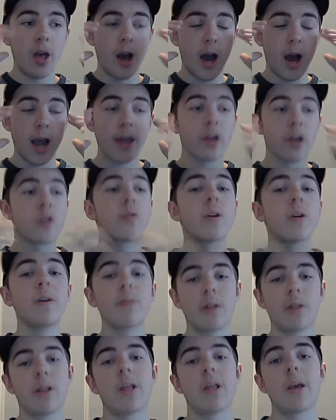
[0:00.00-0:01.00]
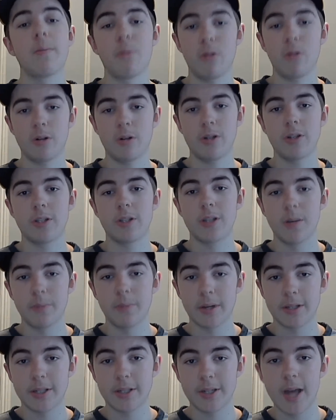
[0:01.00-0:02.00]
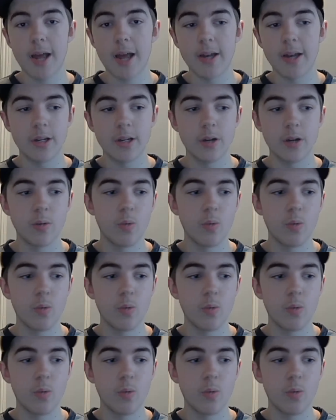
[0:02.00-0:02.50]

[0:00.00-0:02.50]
I agree with Lambert to some extent.